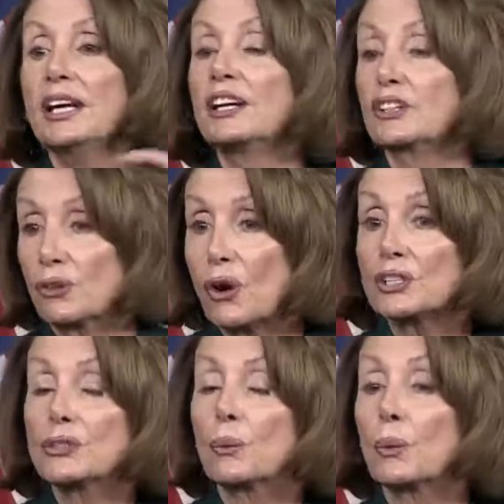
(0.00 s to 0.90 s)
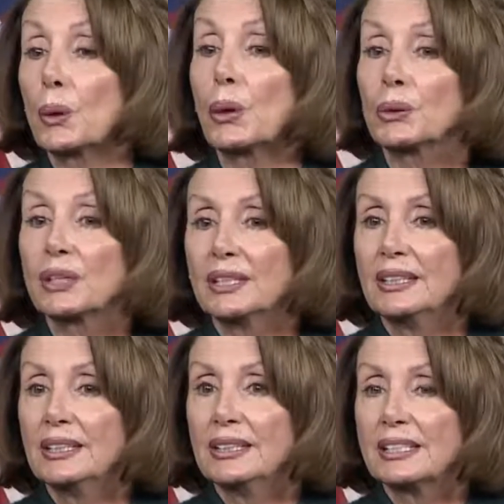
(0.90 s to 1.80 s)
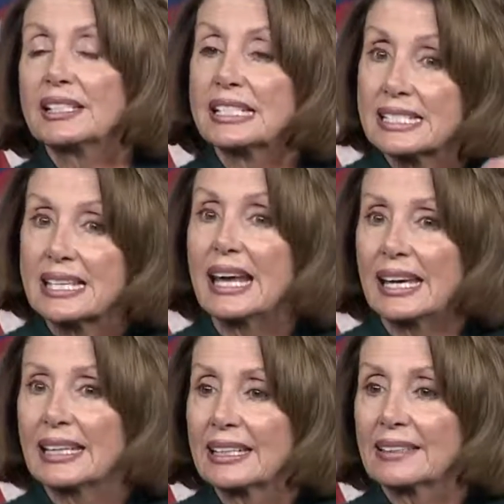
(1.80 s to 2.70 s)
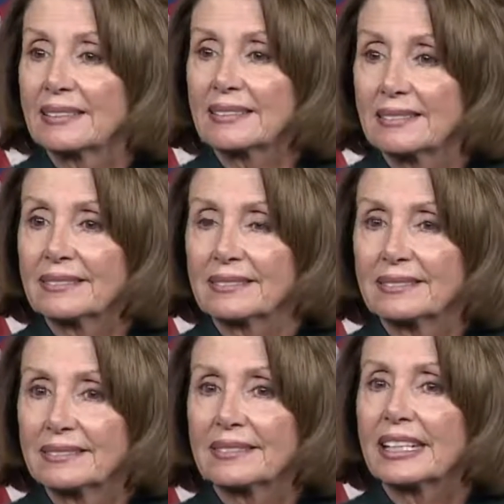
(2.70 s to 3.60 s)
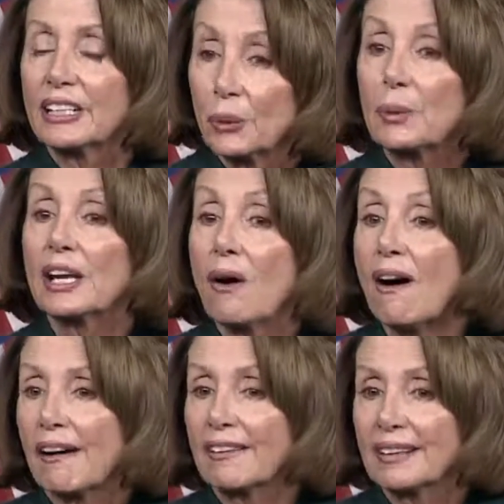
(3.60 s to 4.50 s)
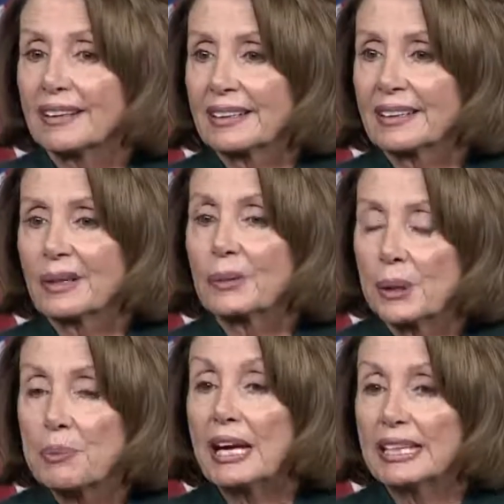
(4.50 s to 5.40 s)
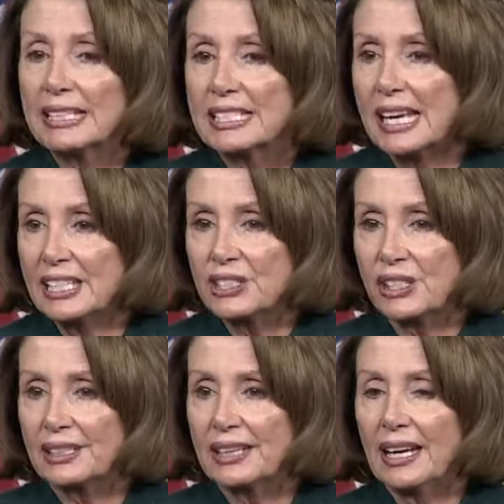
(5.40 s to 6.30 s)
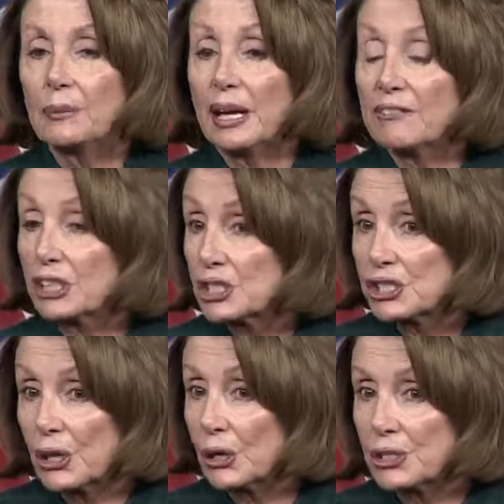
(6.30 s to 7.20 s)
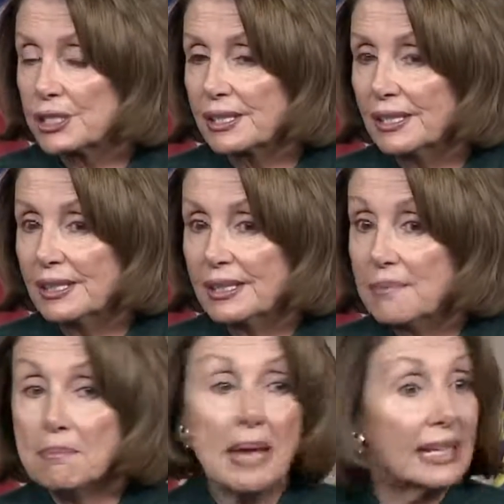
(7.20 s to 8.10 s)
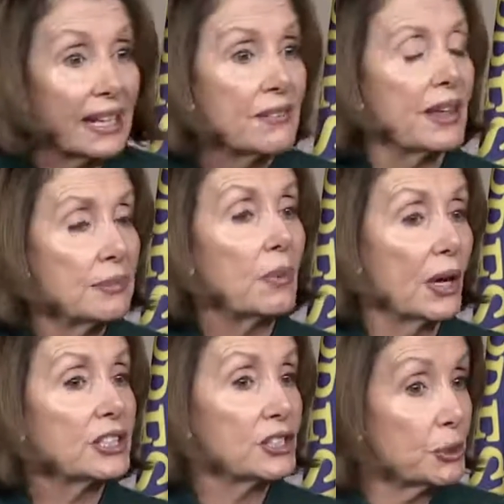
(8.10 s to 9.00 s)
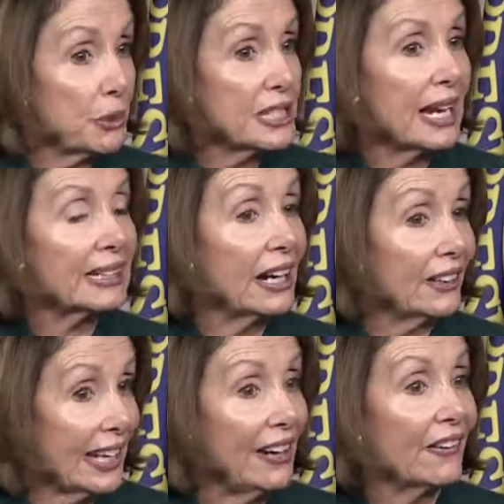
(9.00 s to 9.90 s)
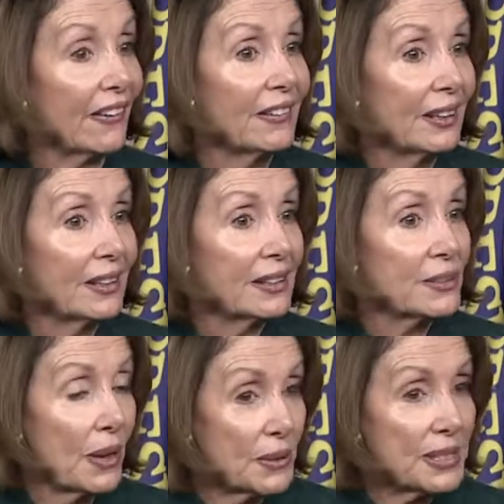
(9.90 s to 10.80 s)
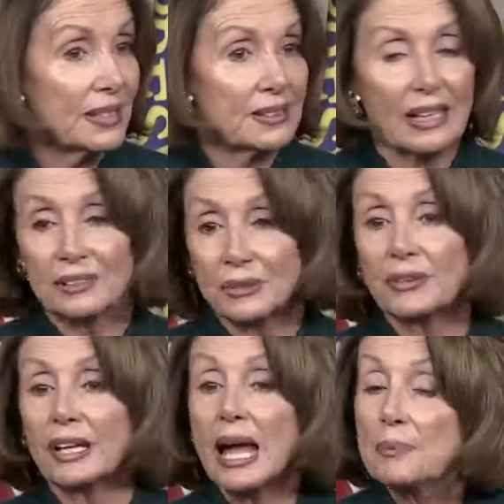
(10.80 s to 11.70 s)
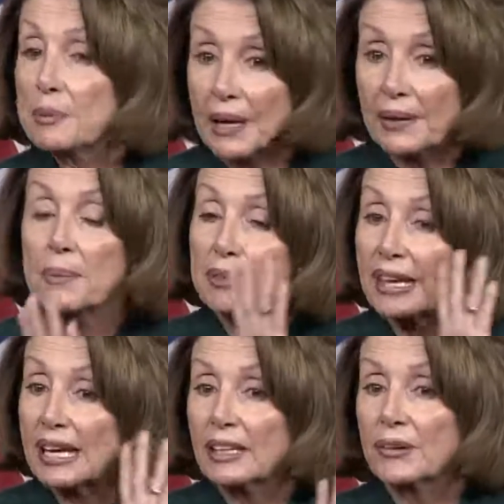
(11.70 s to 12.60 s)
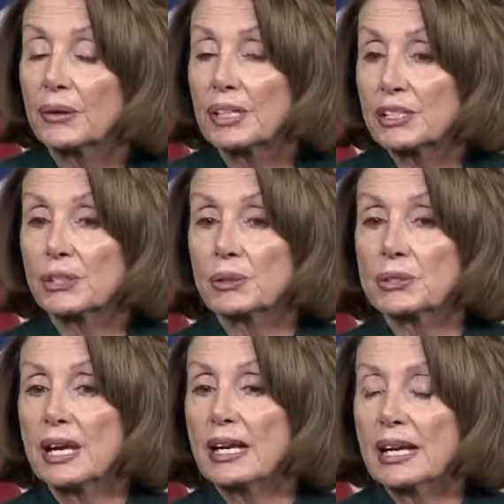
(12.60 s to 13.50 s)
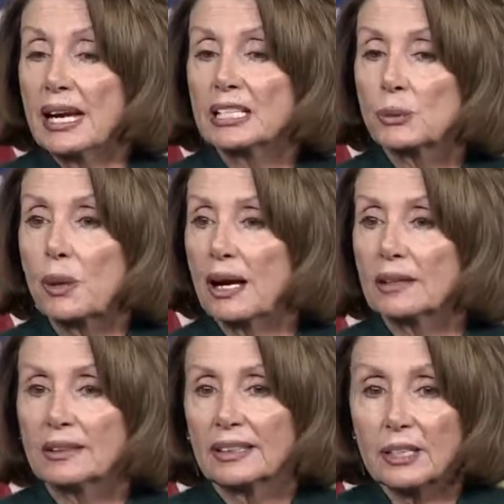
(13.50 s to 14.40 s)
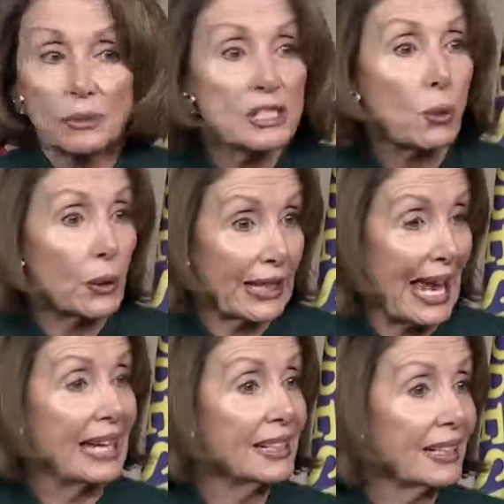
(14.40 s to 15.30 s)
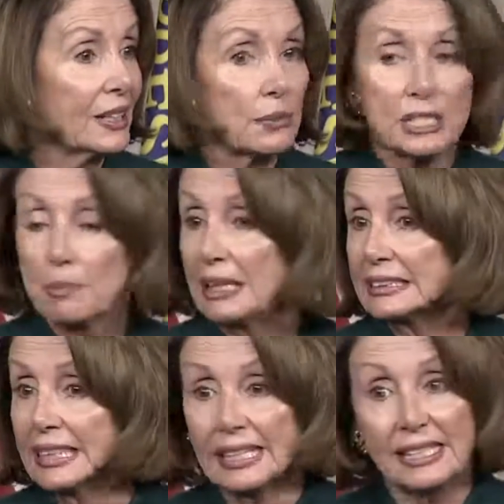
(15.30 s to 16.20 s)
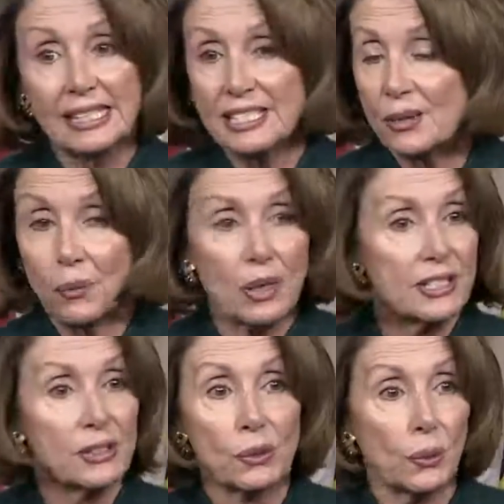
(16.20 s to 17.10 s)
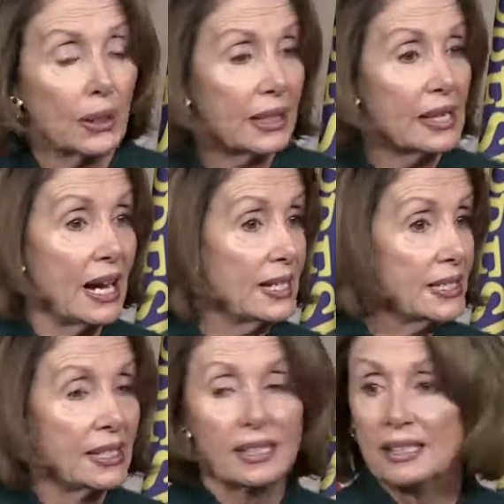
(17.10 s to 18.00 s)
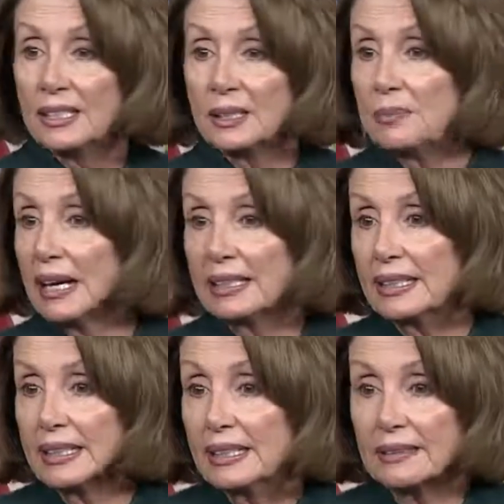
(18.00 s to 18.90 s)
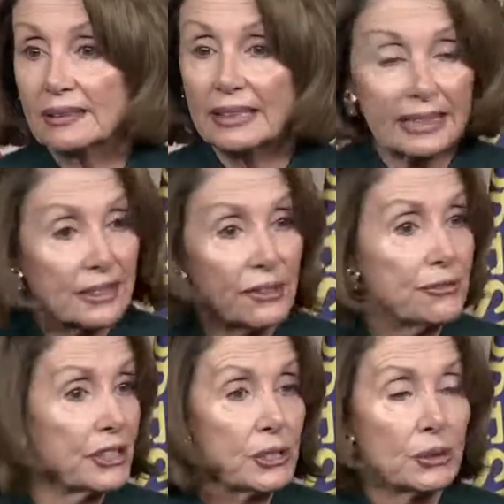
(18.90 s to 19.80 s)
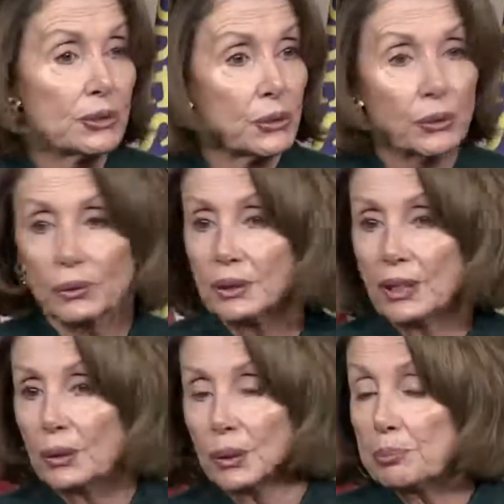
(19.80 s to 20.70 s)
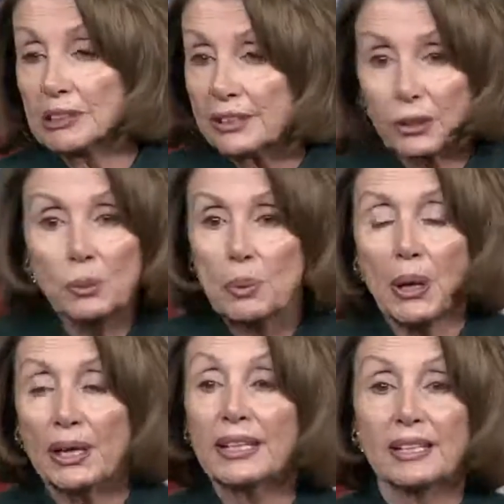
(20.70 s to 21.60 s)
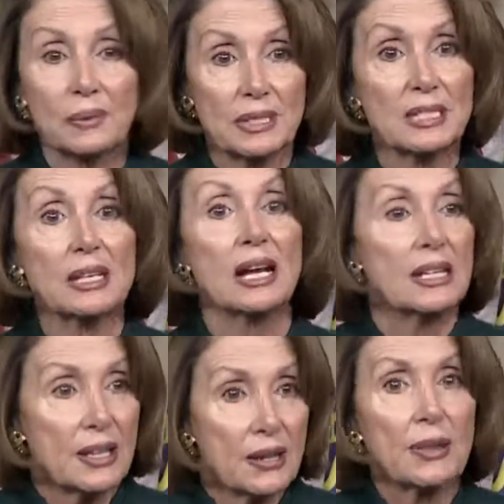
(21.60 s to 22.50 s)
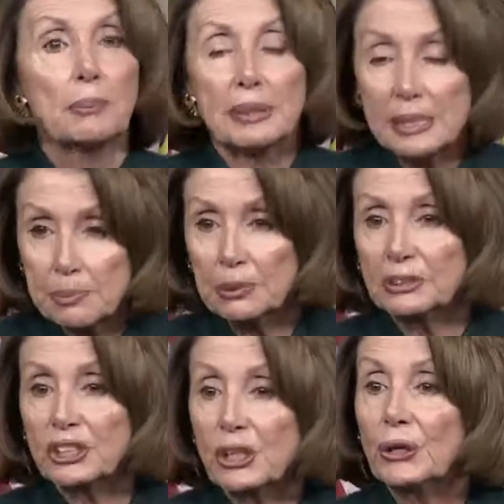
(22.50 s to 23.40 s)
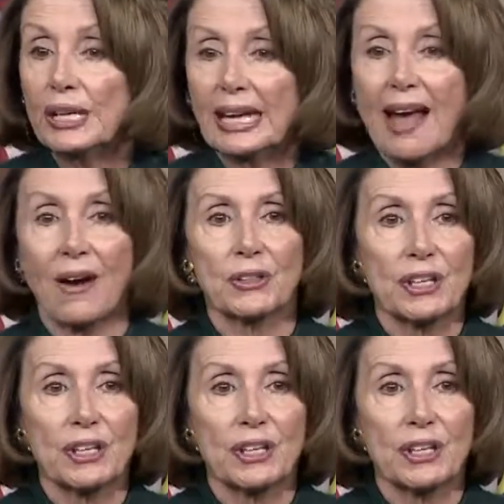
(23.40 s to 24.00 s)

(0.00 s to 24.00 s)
and across the world to say, here we are, we're paying attention, and we have concerns. Many of them marched to protect our care. So I was very happy about that, but they had other issues as well. It was organic, it was spontaneous, it wasn't organized by any elected officials or political party. It was the people turning out.